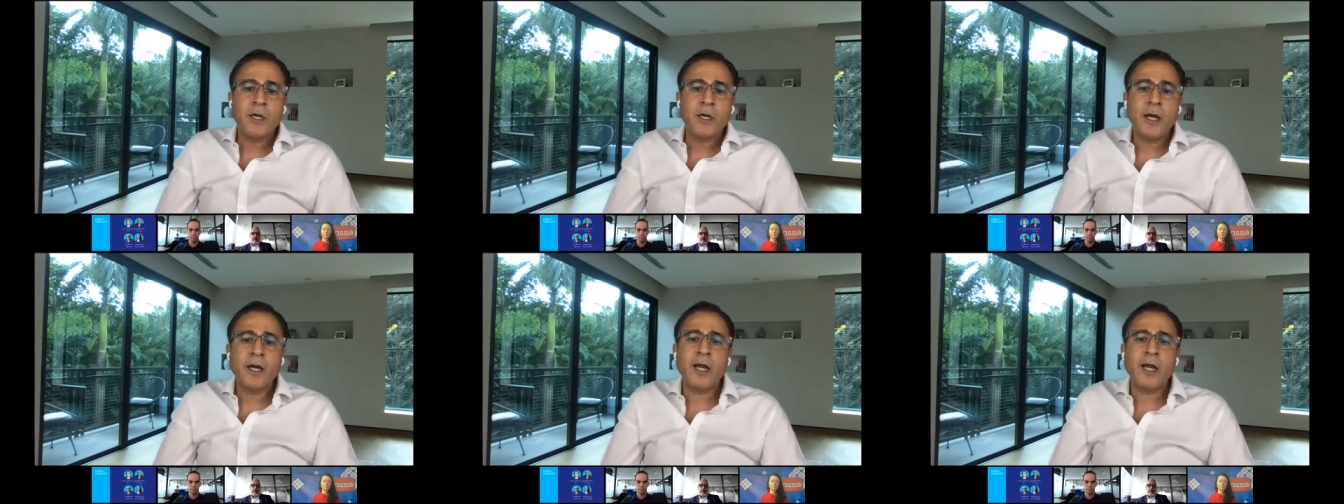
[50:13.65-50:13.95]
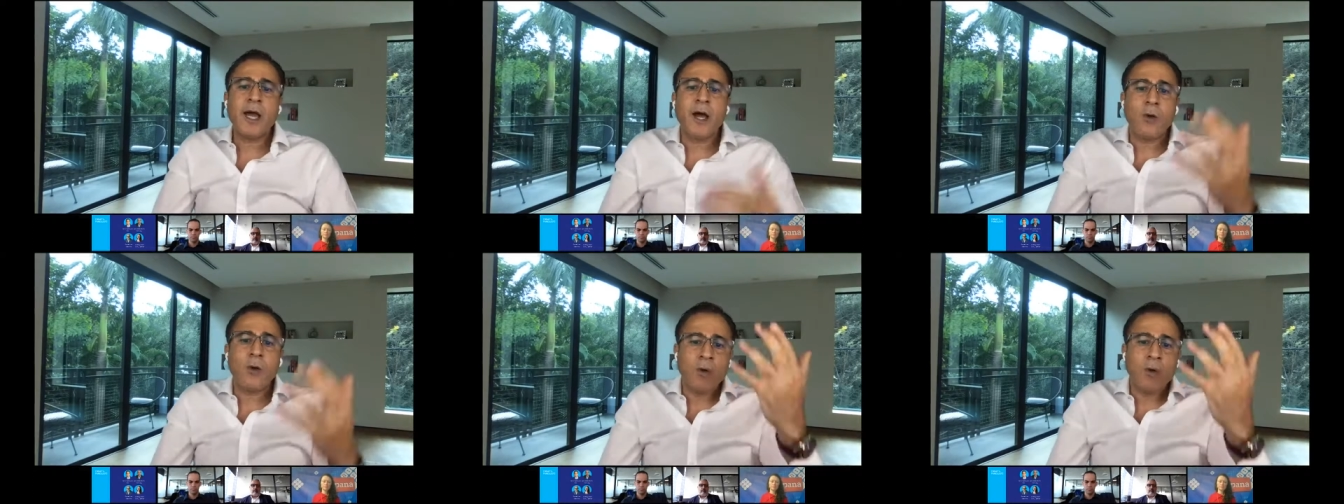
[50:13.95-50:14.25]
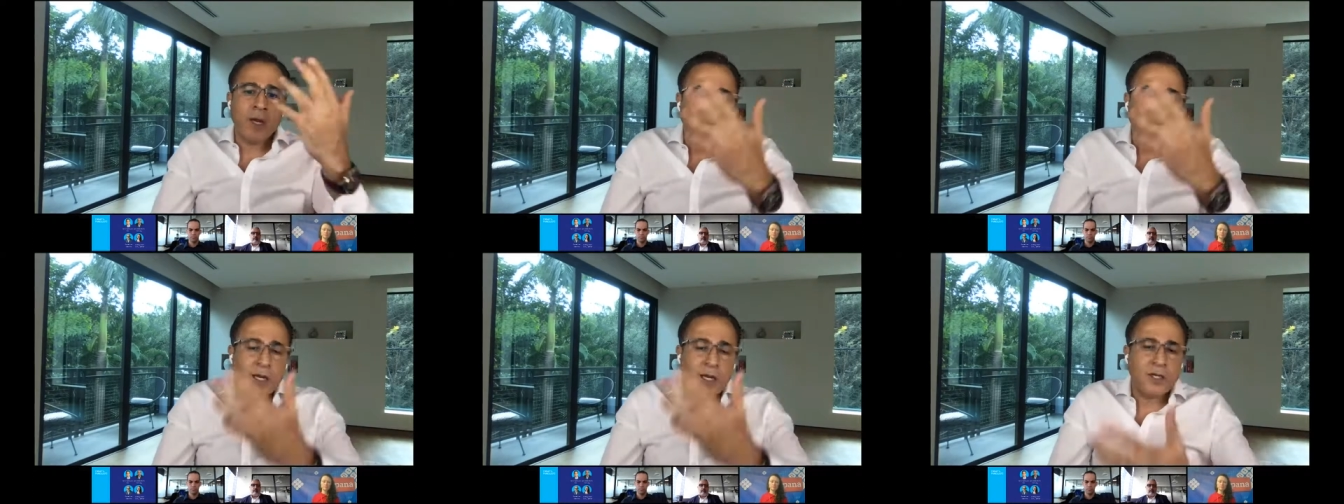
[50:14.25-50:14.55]
and how
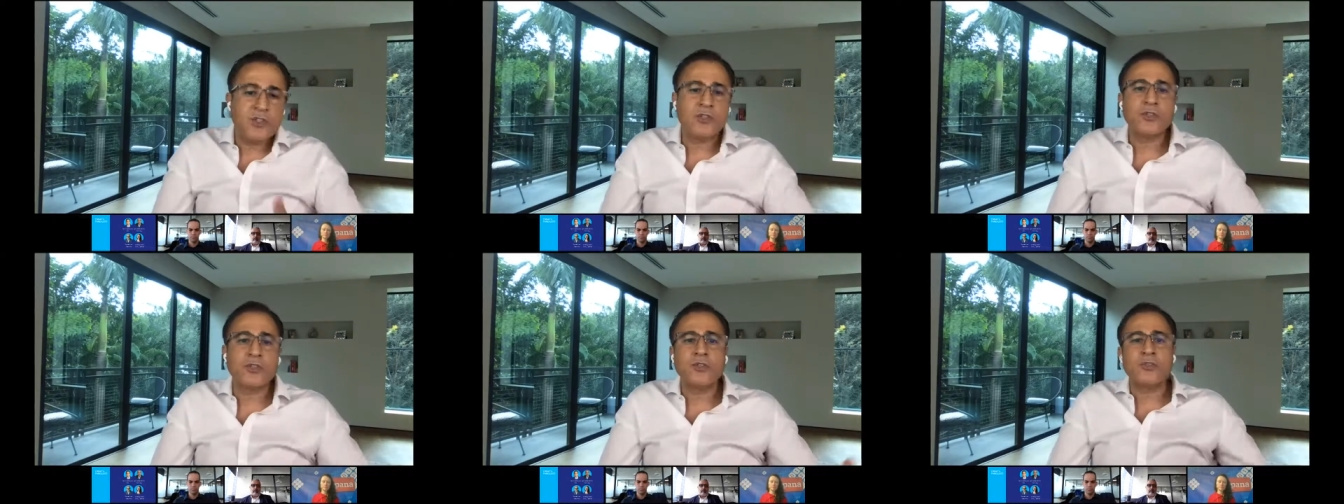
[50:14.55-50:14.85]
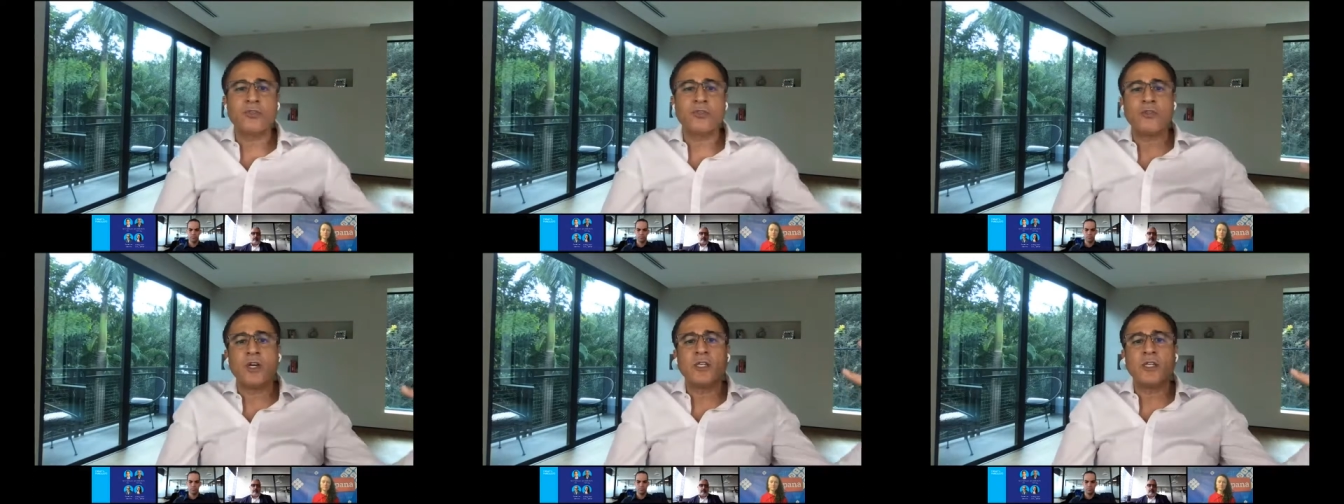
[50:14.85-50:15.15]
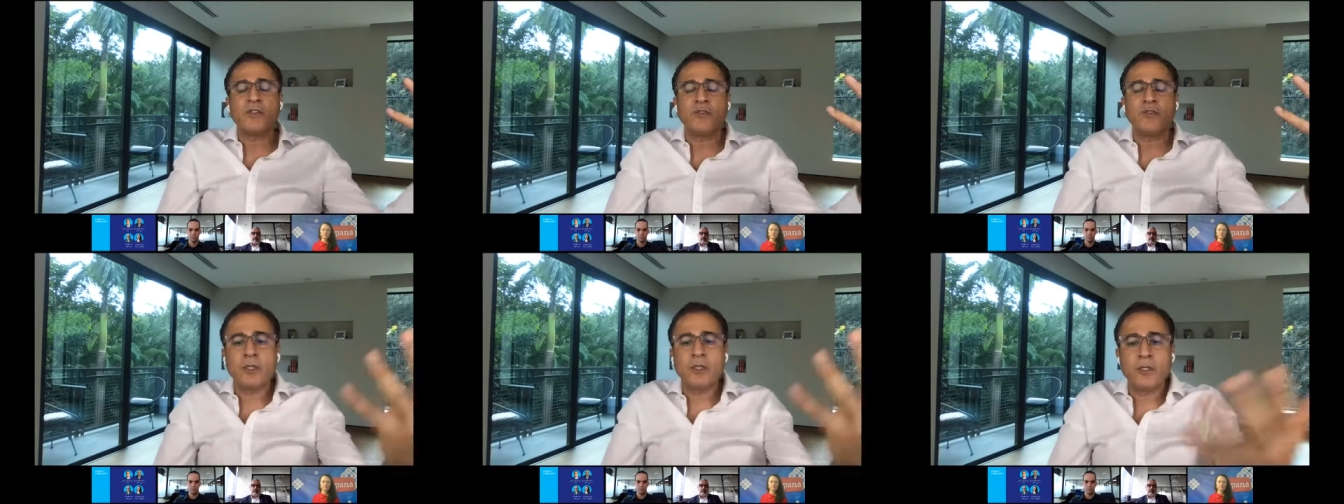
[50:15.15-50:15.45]
it gets
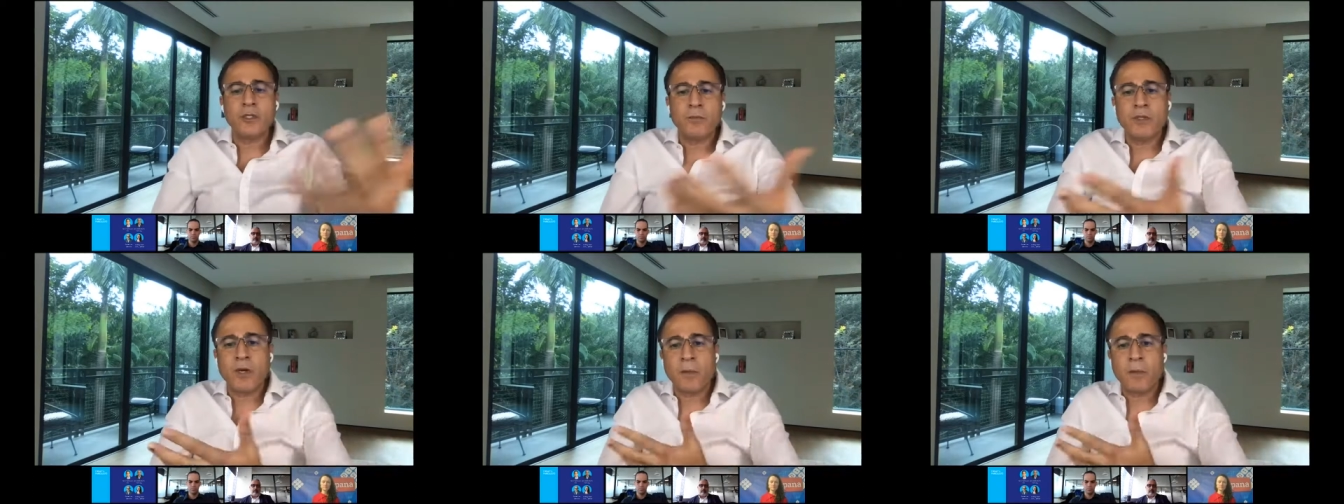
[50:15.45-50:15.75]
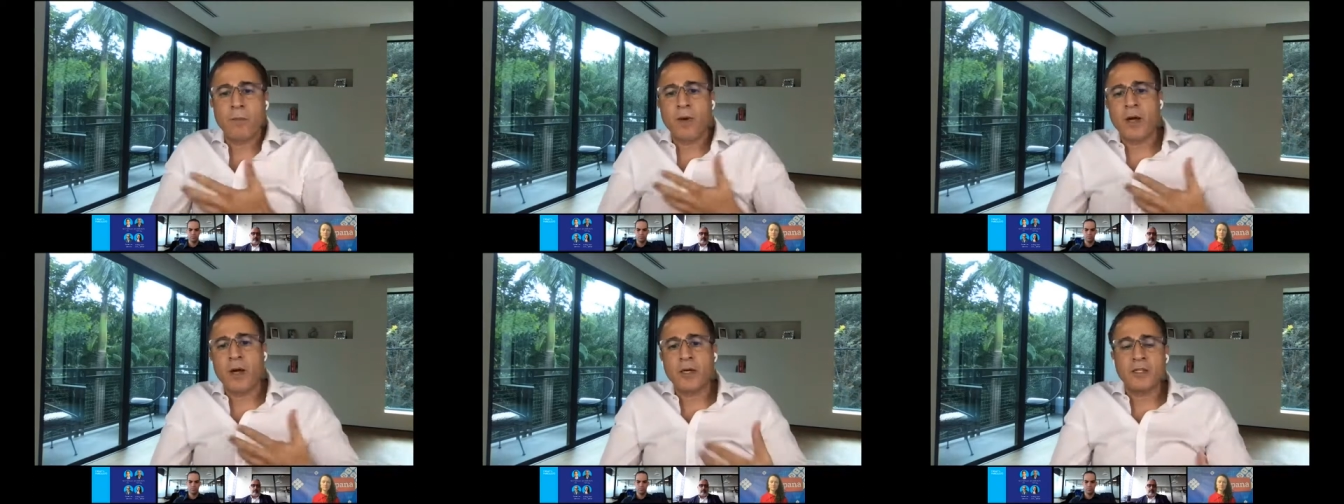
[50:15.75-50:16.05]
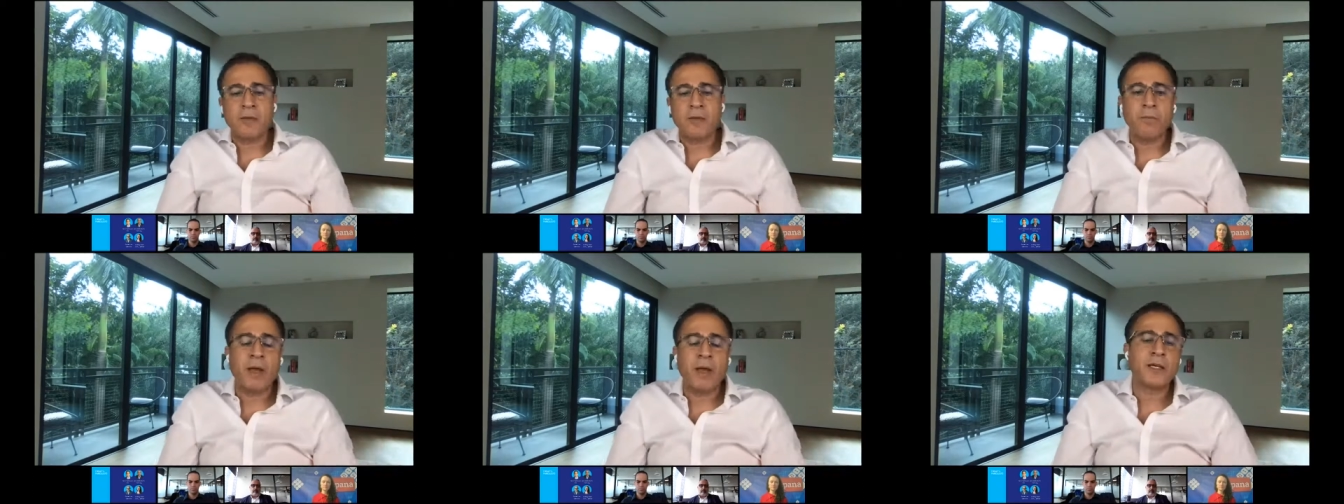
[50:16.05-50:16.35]
transferred
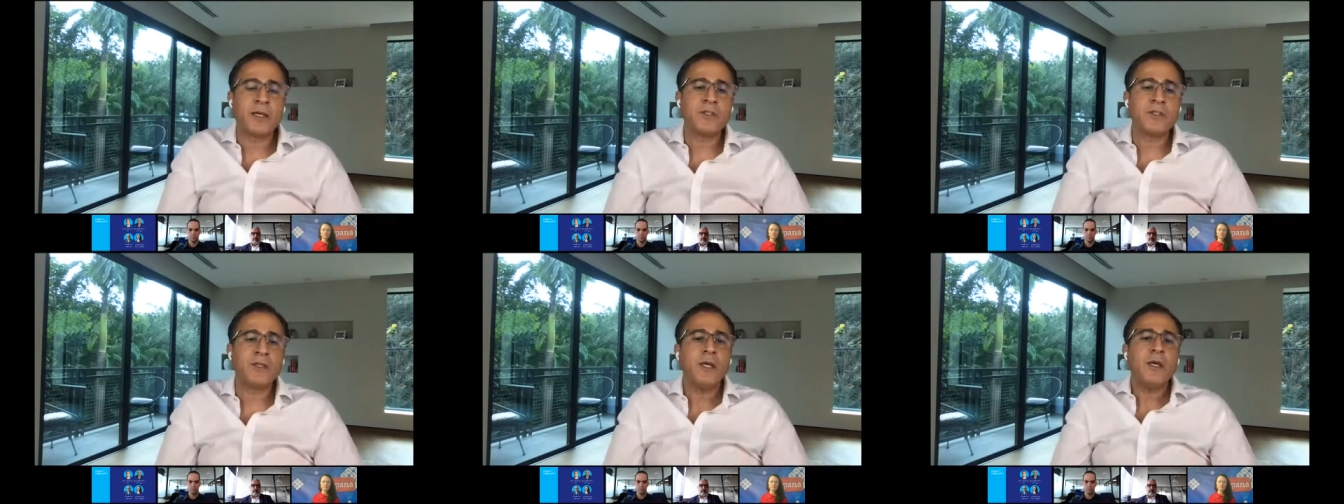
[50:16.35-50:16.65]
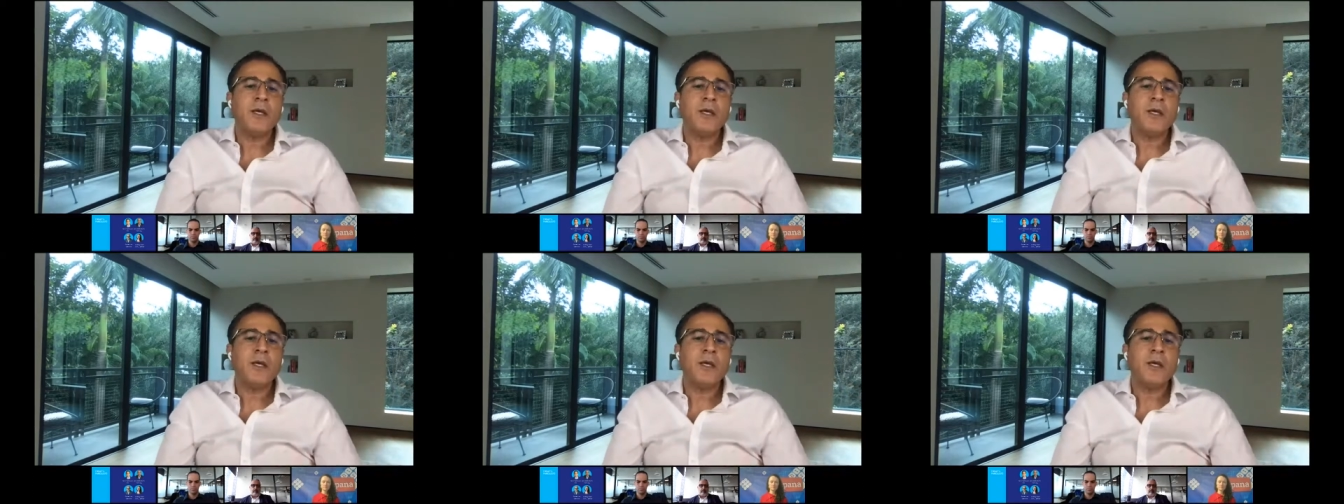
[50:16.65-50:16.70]
among the banks.